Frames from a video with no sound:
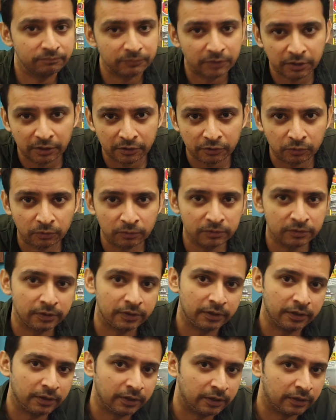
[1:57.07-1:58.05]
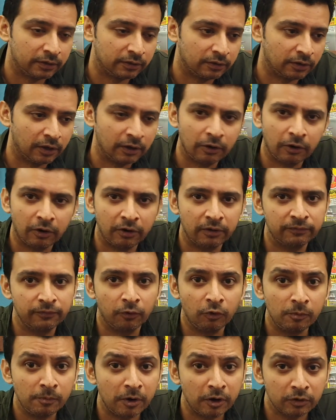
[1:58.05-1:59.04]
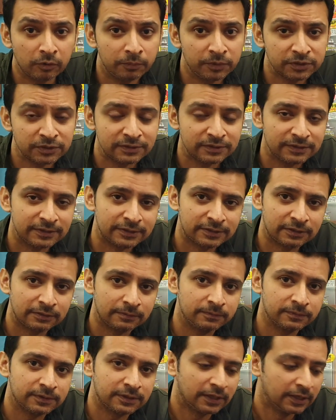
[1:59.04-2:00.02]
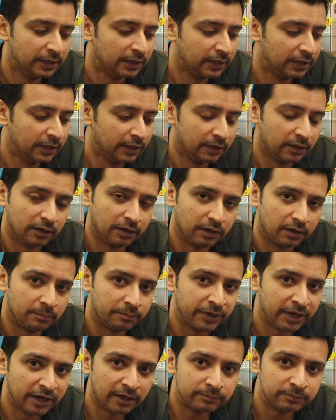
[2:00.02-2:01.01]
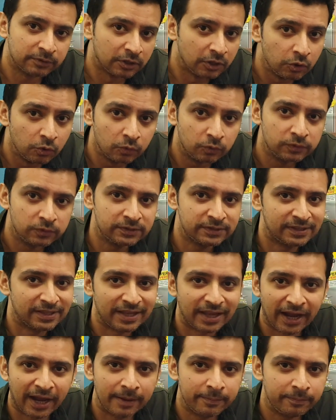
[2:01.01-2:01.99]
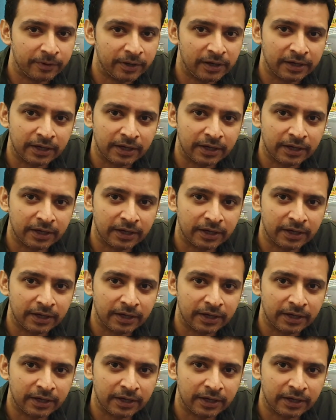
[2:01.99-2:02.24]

control a lot of home automation systems, bring up the news, IPL